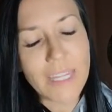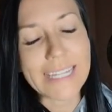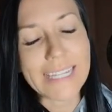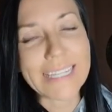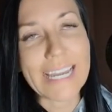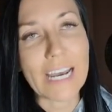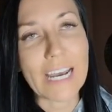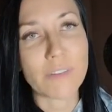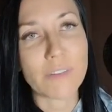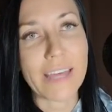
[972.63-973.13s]

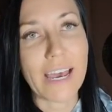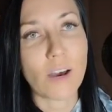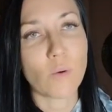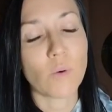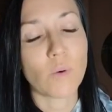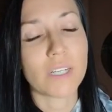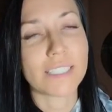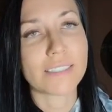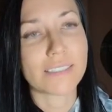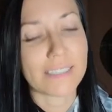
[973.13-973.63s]
Now
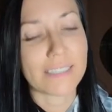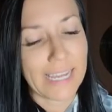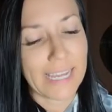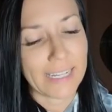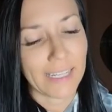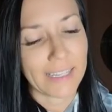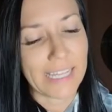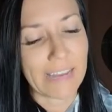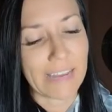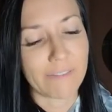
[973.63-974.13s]
that
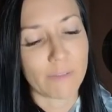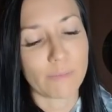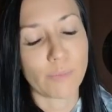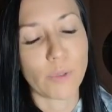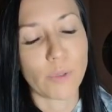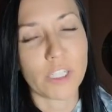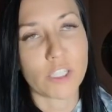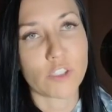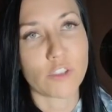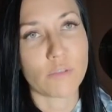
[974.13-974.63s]

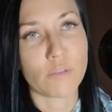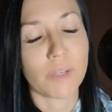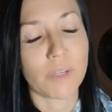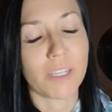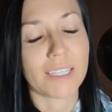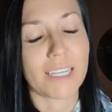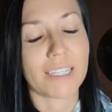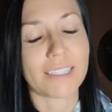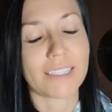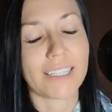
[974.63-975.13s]
11.2
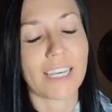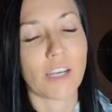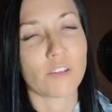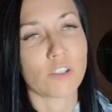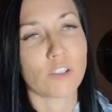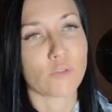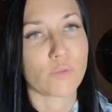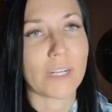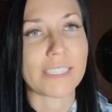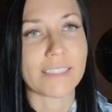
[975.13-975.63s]
billion
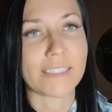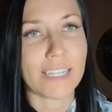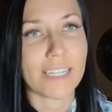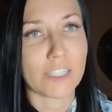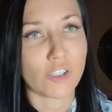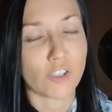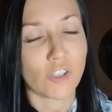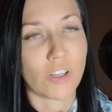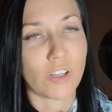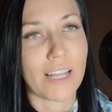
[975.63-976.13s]
counted
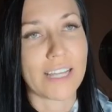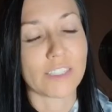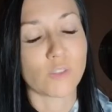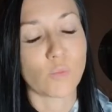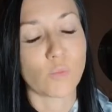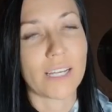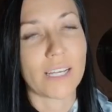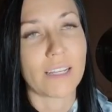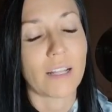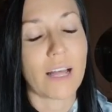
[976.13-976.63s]
residential
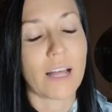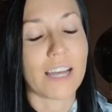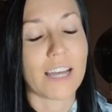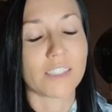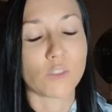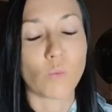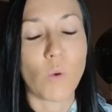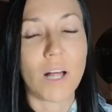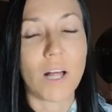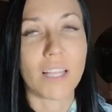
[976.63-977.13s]
as
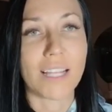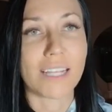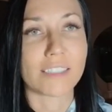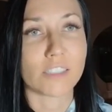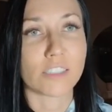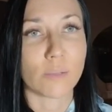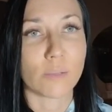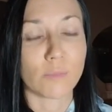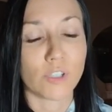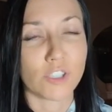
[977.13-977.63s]
well
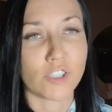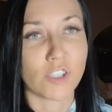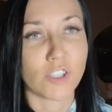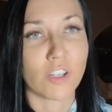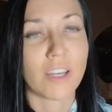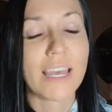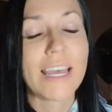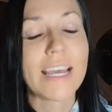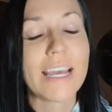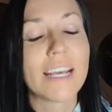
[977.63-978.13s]
as
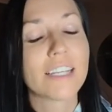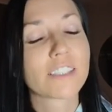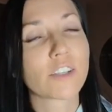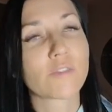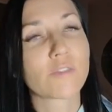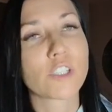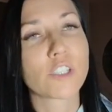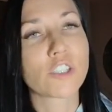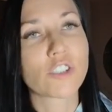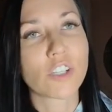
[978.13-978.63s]
commercial. So
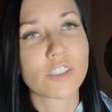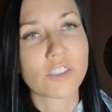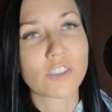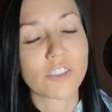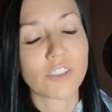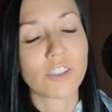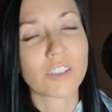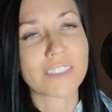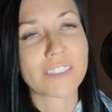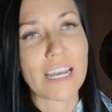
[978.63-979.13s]
if we
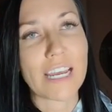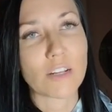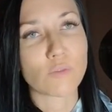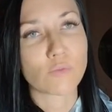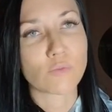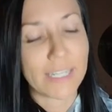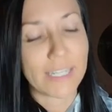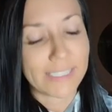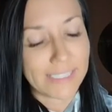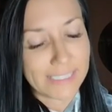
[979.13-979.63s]
just looked
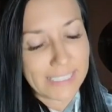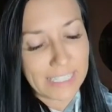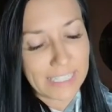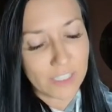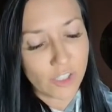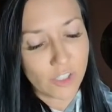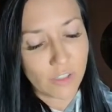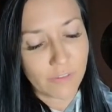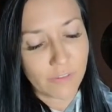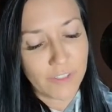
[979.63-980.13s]
at
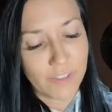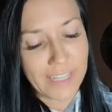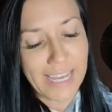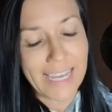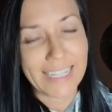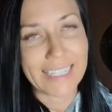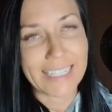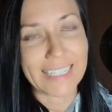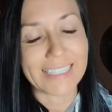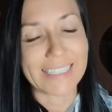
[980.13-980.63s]
residential for
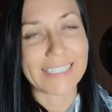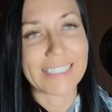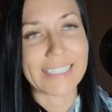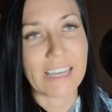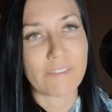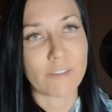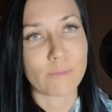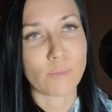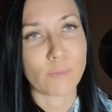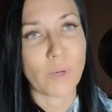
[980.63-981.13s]
that, it's
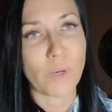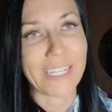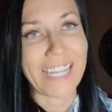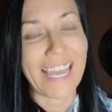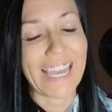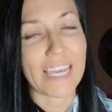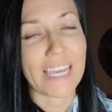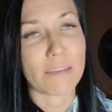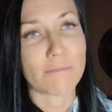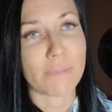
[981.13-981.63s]

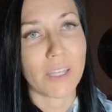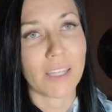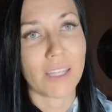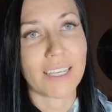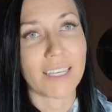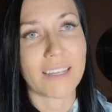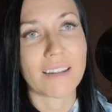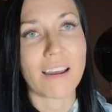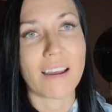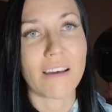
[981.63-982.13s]
7.8
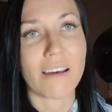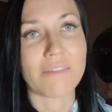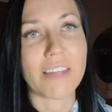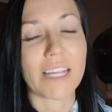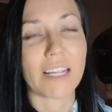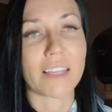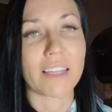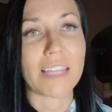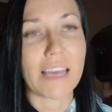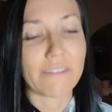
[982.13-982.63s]
billion of
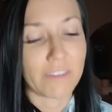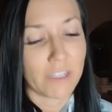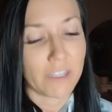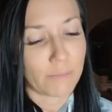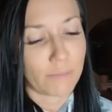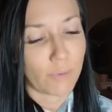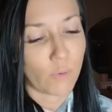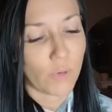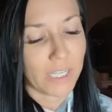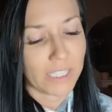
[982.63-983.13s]
that
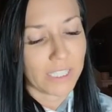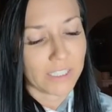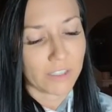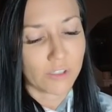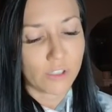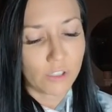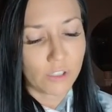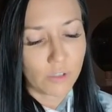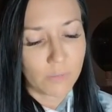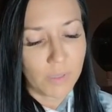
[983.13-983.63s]

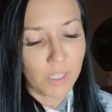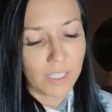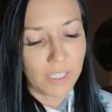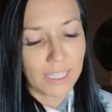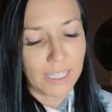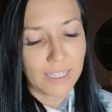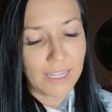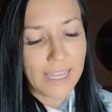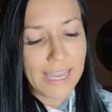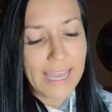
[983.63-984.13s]
11.2
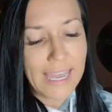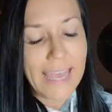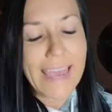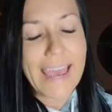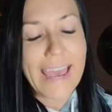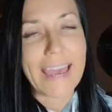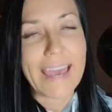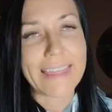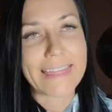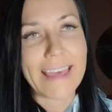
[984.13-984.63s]
billion,
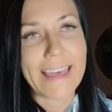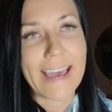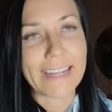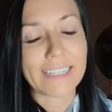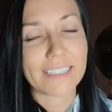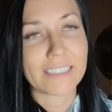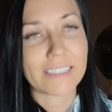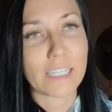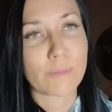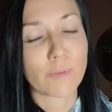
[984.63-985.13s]
and
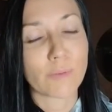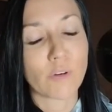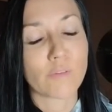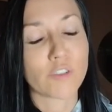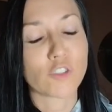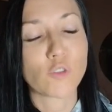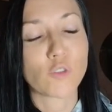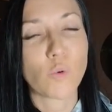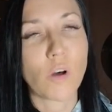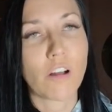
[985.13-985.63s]
that is up
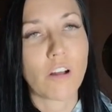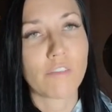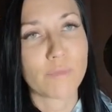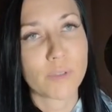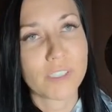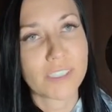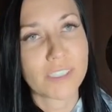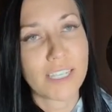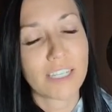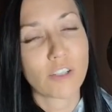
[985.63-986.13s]
over
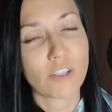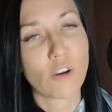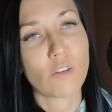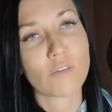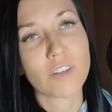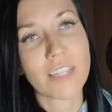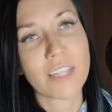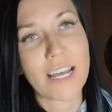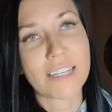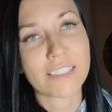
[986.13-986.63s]
12%
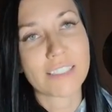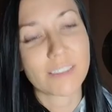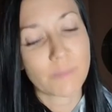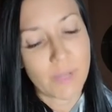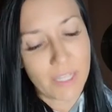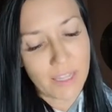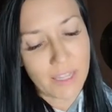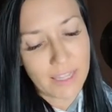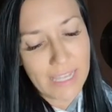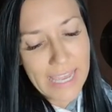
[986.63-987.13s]
over last
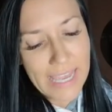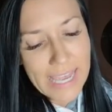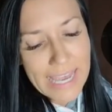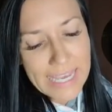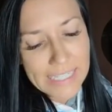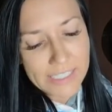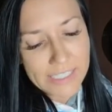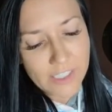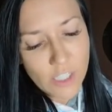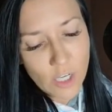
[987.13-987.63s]
month.
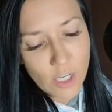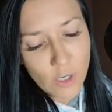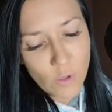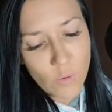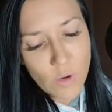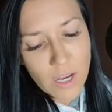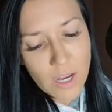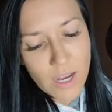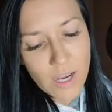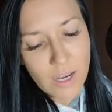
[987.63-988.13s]

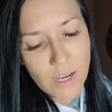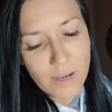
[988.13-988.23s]
So